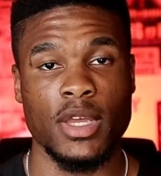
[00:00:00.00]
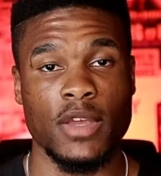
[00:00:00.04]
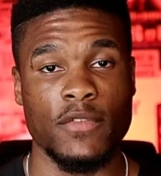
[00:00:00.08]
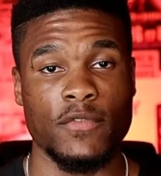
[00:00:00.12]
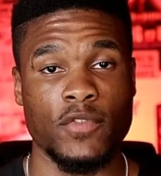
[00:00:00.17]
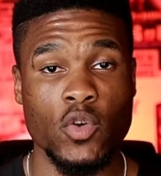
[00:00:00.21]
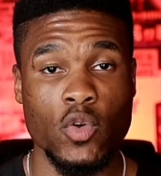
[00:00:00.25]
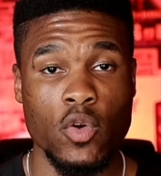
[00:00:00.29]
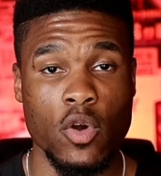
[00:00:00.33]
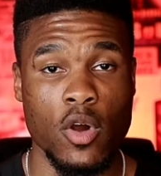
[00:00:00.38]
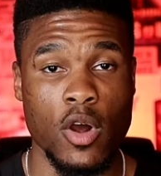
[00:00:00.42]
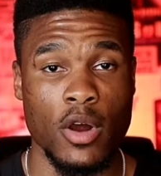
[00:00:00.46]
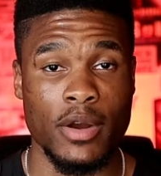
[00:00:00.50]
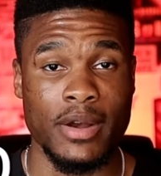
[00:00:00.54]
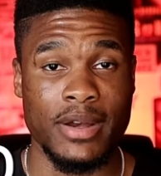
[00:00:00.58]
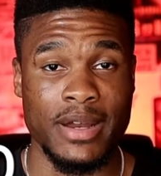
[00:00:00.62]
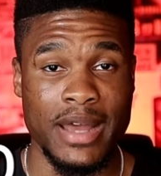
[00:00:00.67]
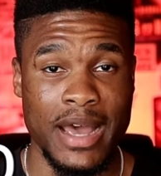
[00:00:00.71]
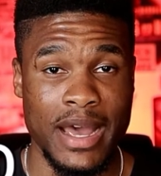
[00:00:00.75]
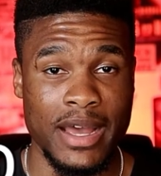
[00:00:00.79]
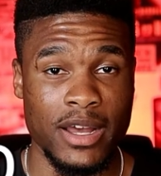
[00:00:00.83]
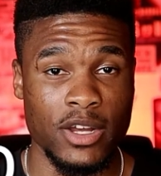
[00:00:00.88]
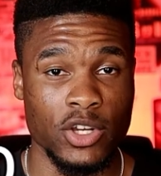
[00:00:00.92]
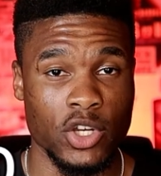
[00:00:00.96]
If you are
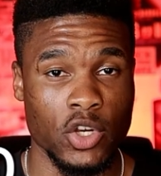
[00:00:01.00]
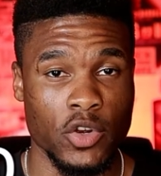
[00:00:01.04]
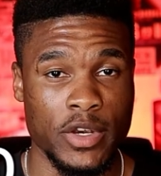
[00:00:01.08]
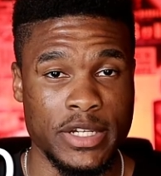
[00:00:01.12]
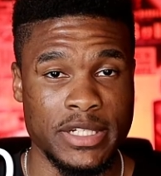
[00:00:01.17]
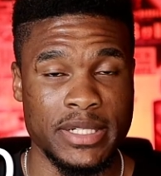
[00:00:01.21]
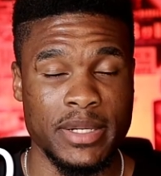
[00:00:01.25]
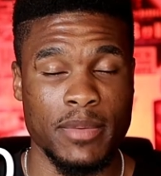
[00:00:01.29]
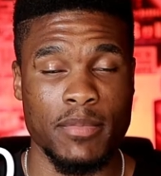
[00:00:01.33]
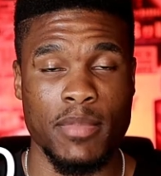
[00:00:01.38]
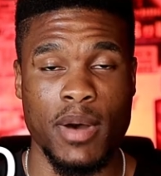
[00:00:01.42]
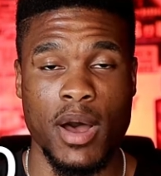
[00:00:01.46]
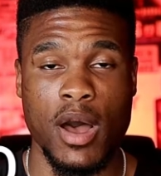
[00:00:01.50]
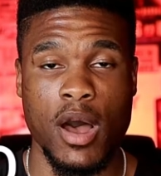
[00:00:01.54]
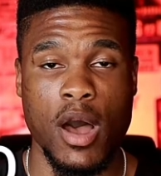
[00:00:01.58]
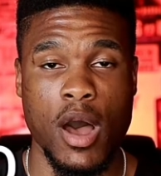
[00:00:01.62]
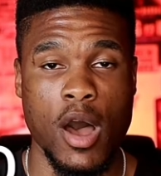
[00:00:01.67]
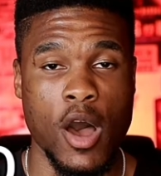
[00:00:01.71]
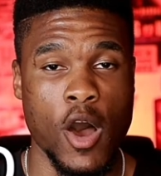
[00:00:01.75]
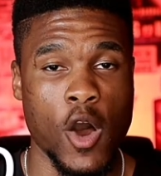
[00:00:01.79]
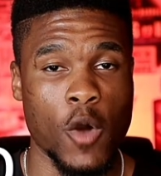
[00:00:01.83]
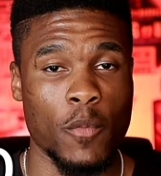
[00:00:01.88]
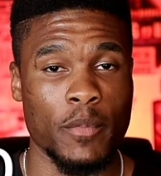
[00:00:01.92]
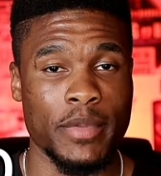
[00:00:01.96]
not a Christian, by
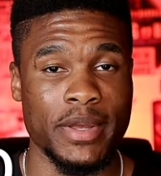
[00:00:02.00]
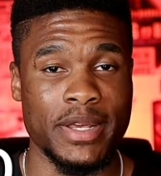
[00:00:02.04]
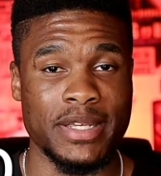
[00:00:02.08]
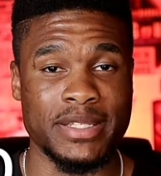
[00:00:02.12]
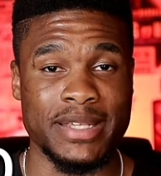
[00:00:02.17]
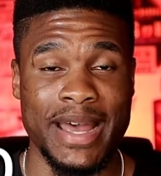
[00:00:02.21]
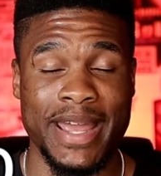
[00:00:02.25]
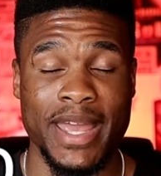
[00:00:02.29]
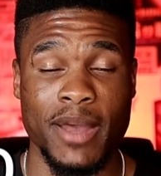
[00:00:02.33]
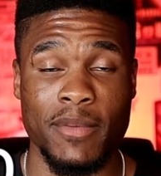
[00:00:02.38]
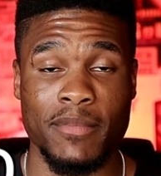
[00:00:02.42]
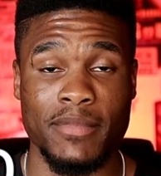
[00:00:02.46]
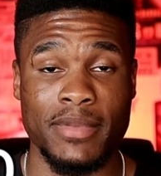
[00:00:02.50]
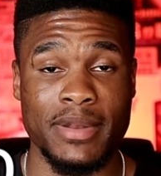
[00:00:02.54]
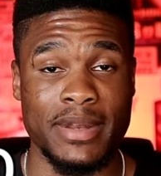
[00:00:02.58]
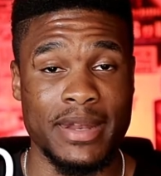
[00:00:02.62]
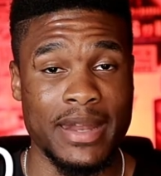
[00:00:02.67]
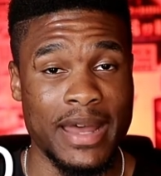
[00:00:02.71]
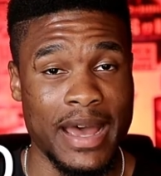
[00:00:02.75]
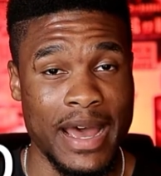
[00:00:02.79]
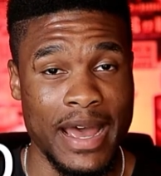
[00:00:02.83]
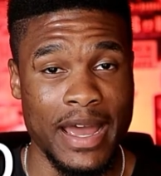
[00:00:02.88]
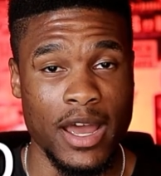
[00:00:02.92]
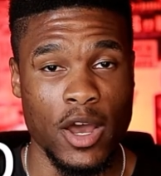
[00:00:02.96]
all means, I
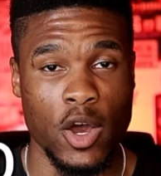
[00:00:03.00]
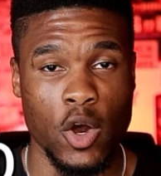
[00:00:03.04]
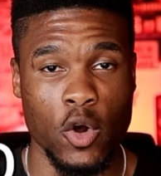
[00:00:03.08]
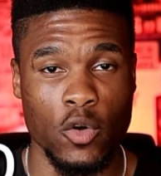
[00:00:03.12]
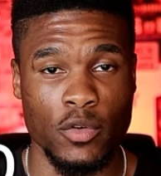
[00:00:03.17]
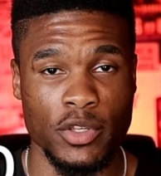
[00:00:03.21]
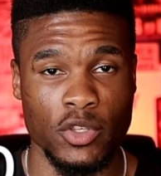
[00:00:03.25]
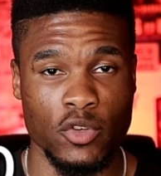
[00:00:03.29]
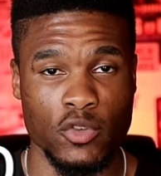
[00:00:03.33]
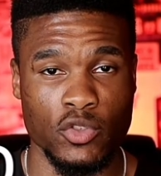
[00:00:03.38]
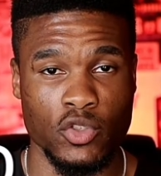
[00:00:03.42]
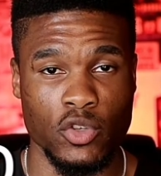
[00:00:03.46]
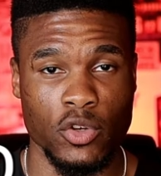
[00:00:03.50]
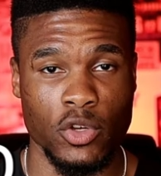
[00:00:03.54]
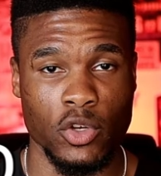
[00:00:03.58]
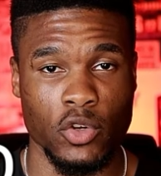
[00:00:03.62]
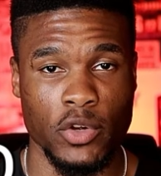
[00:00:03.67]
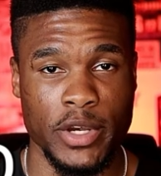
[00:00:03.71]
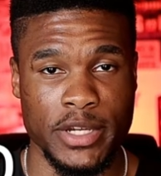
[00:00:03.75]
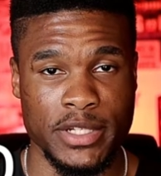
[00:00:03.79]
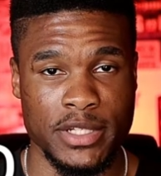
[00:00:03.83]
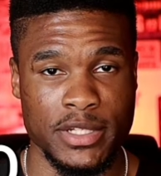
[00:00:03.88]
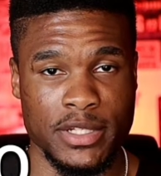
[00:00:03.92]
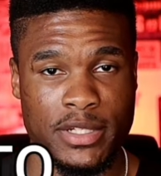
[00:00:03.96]
am not holding you to a
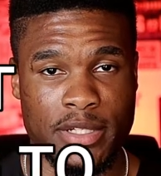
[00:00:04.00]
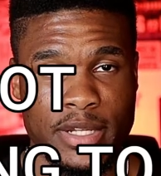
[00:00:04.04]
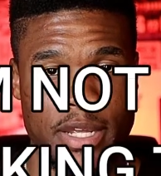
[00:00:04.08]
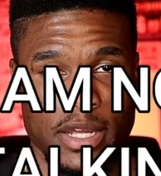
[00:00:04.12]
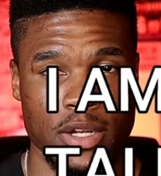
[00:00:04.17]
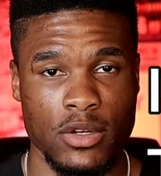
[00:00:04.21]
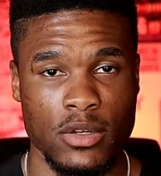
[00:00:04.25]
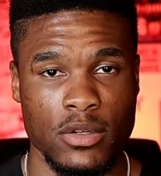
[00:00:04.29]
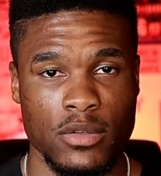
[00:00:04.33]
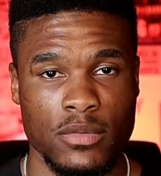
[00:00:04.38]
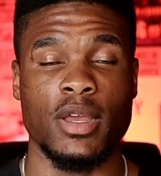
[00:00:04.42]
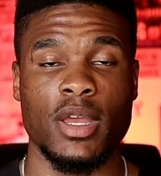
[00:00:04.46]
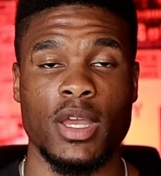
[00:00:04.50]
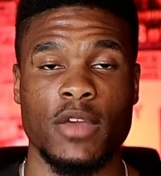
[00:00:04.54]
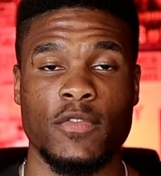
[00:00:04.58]
Christian standard.